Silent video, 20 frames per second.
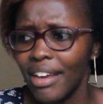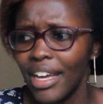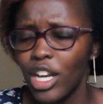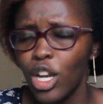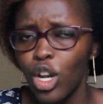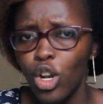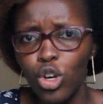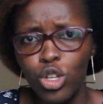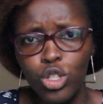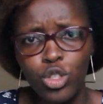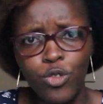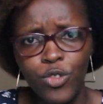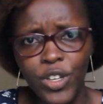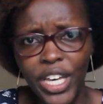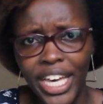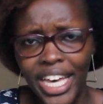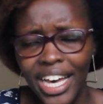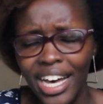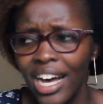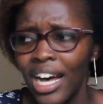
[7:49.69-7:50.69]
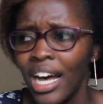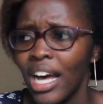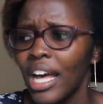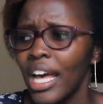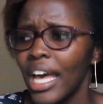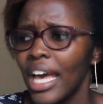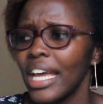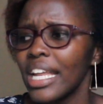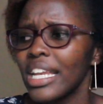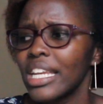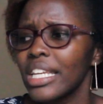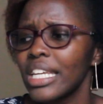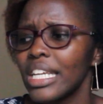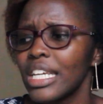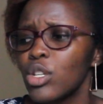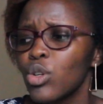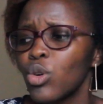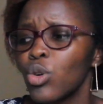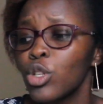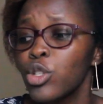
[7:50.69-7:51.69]
and loss of hair, and
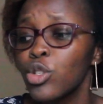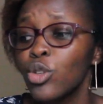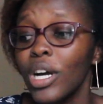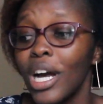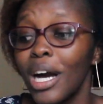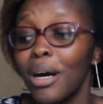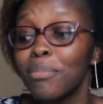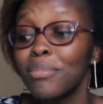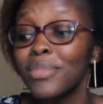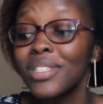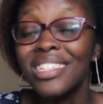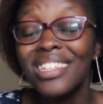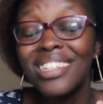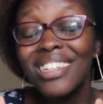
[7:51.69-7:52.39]
it also comes